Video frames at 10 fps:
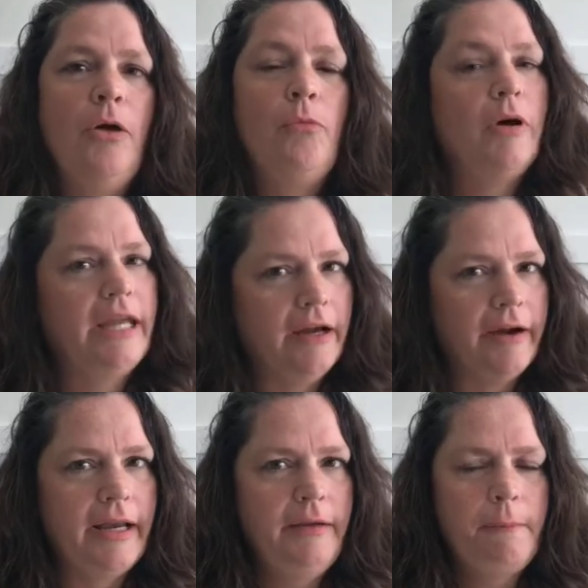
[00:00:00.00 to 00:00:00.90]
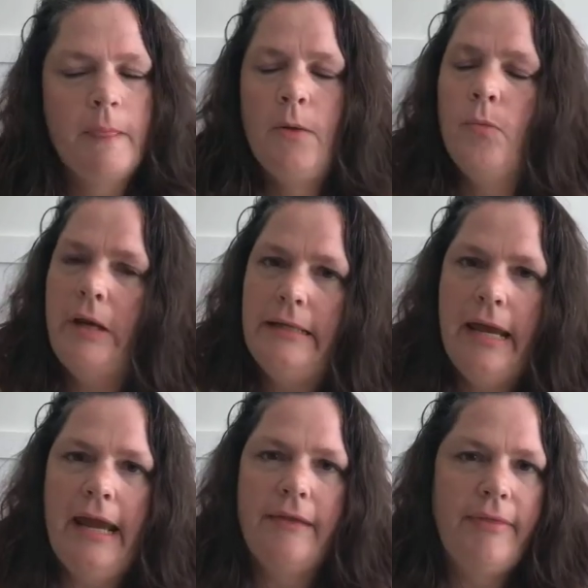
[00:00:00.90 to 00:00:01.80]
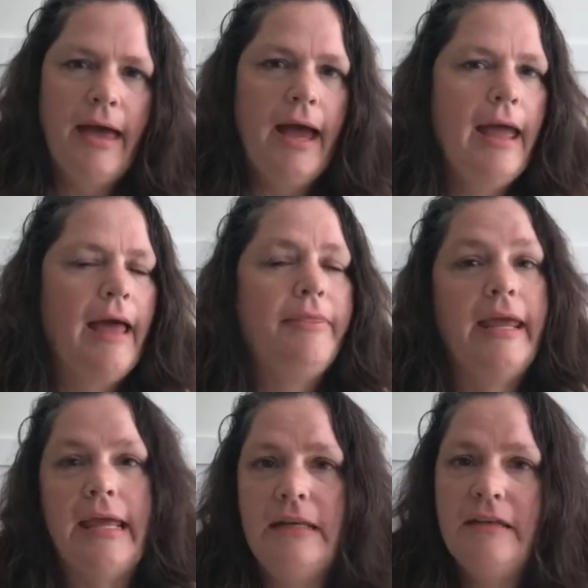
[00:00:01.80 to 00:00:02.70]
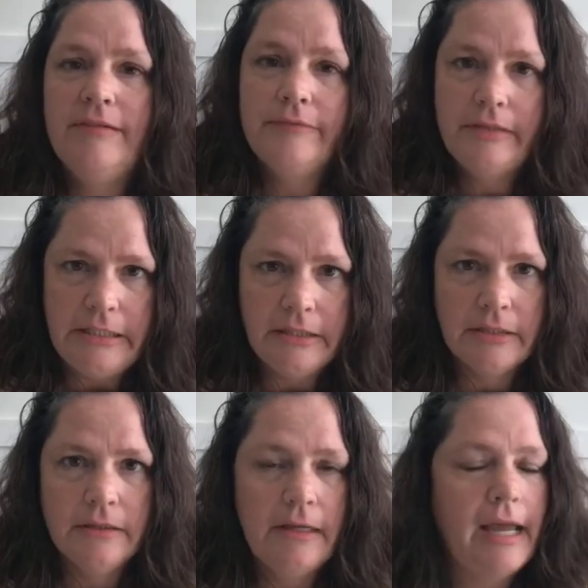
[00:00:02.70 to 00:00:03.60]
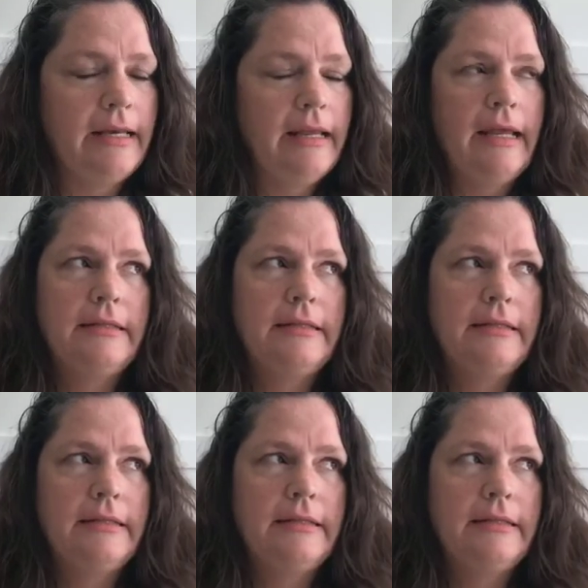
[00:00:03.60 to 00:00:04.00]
well, Carrie, we take that at the end of every year, and